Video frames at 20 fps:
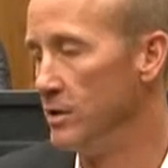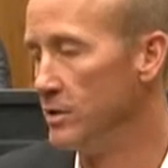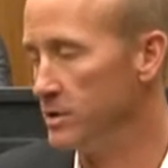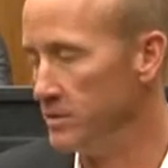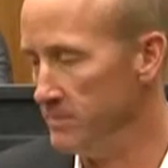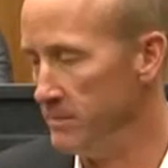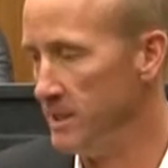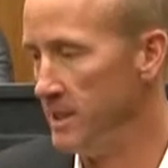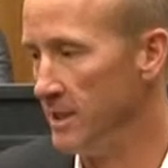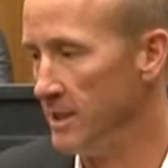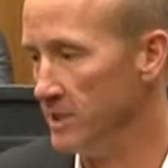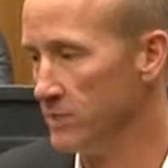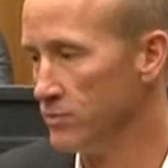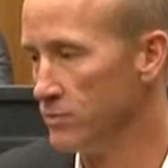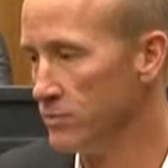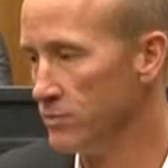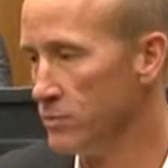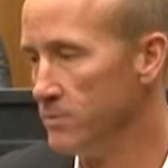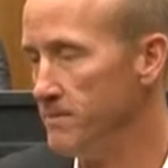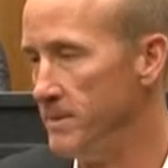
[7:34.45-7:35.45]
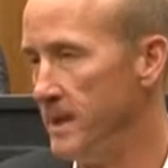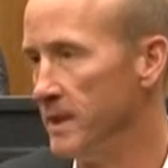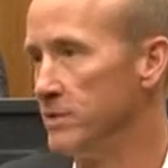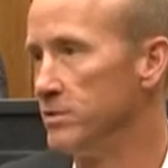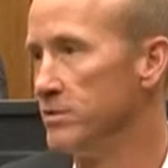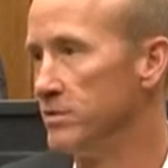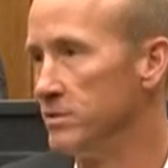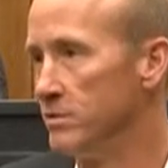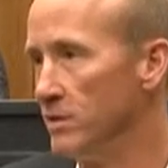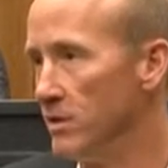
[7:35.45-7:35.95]
to me, a true
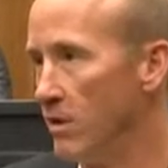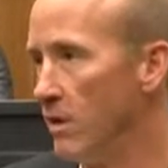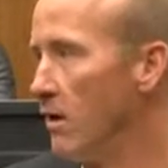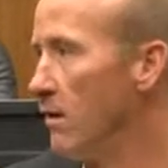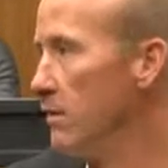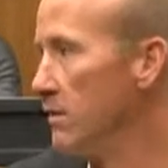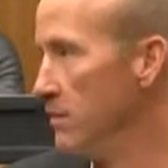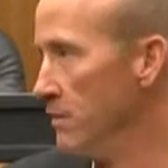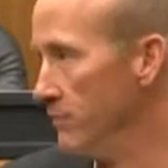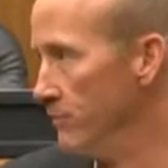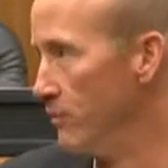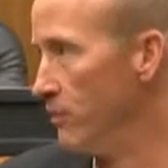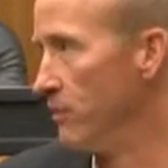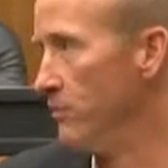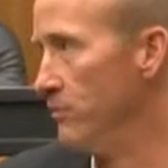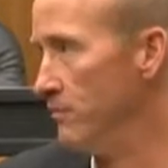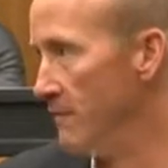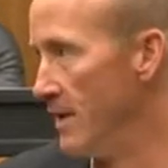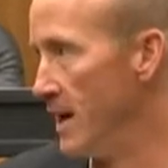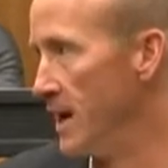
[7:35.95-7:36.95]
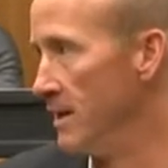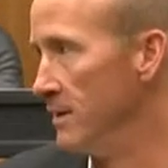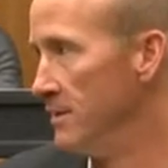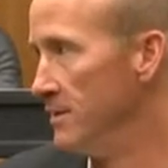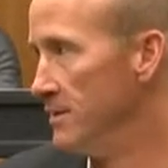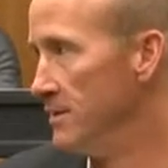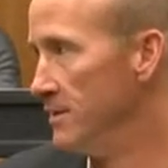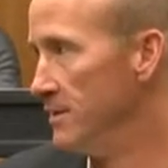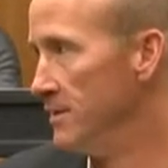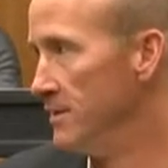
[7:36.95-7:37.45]
picture to the heart of Northern Nevada.
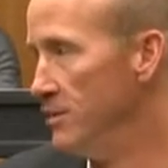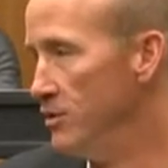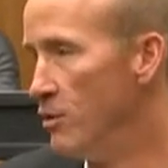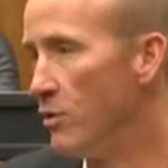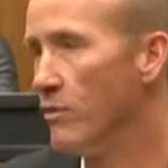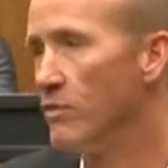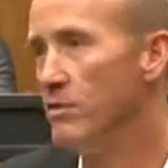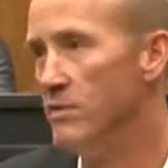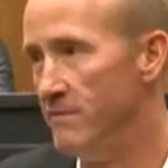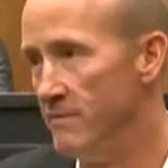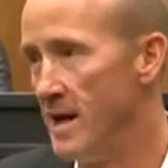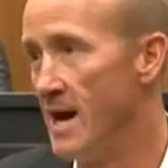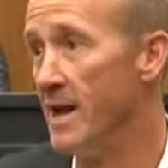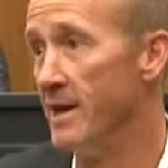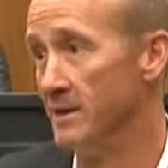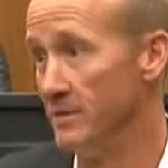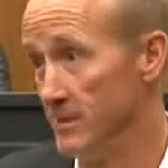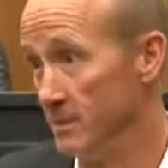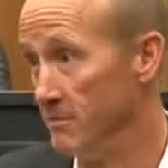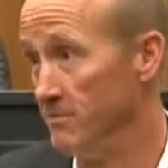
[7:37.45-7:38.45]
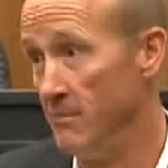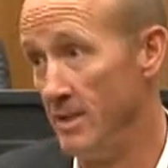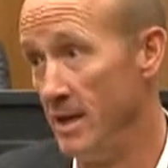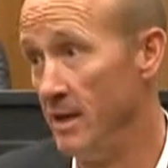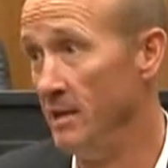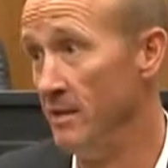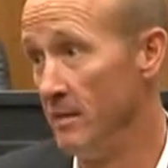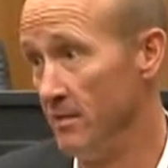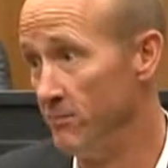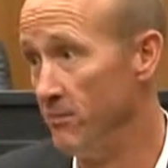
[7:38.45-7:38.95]
Northern Nevadans
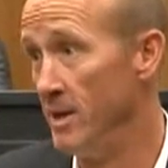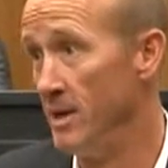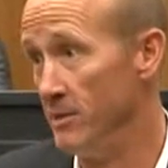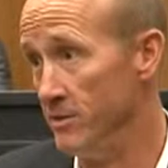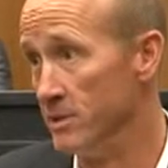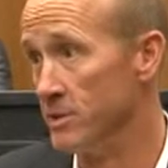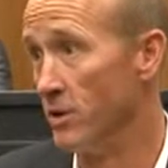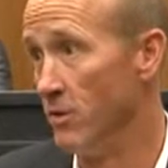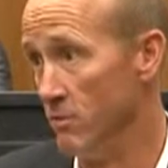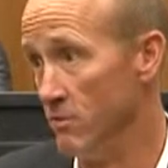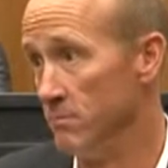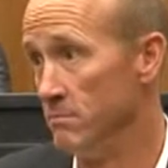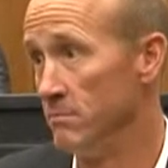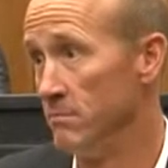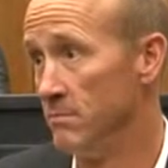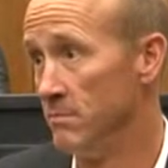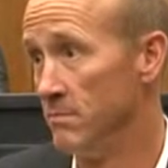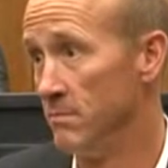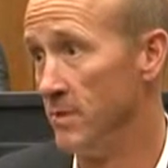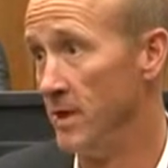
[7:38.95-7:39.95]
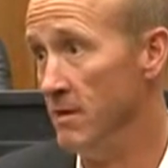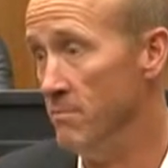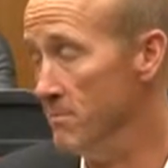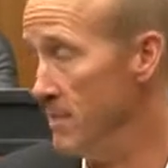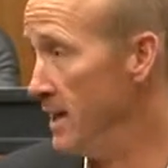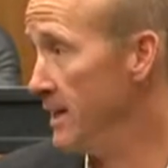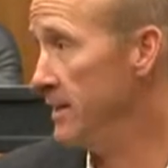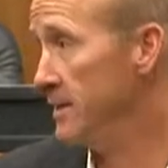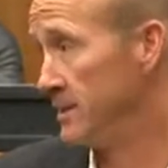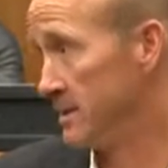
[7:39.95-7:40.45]
have made this home and
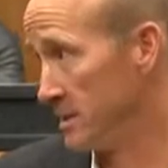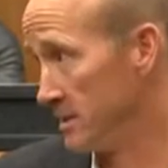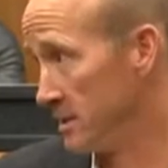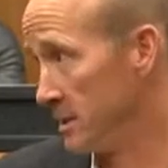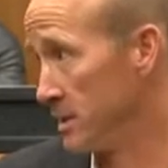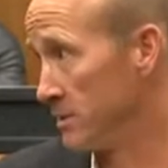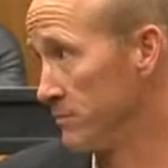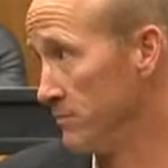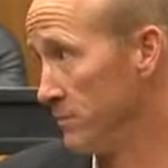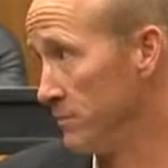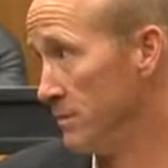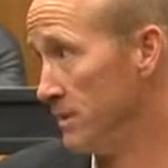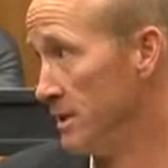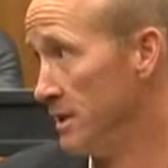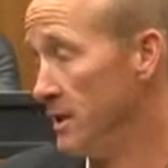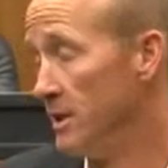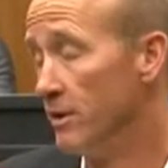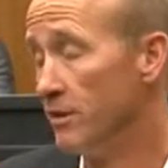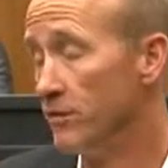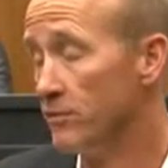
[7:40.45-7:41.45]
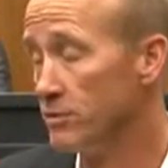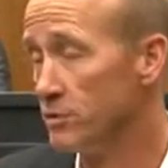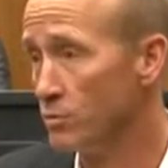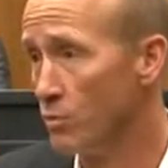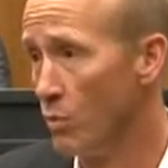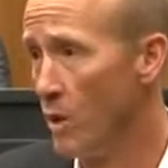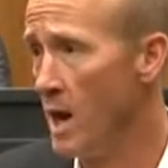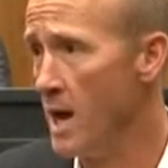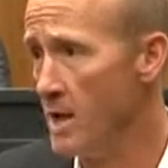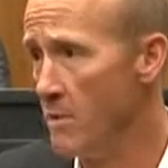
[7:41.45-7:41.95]
made it successful.
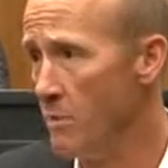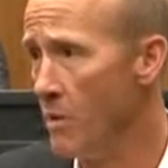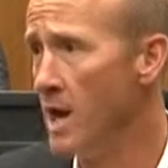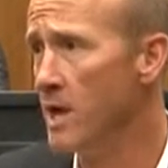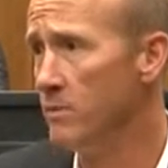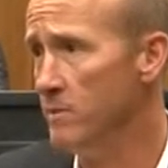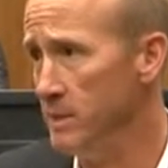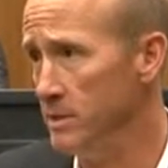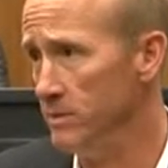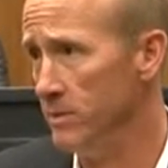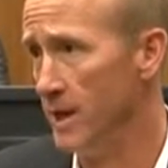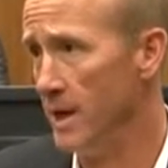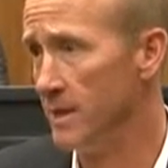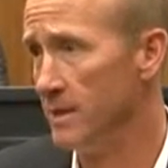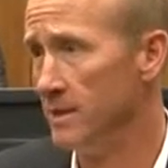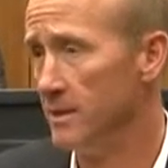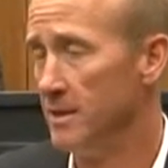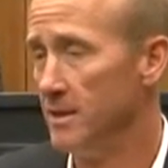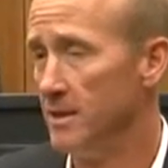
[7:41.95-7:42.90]
Why do we do that?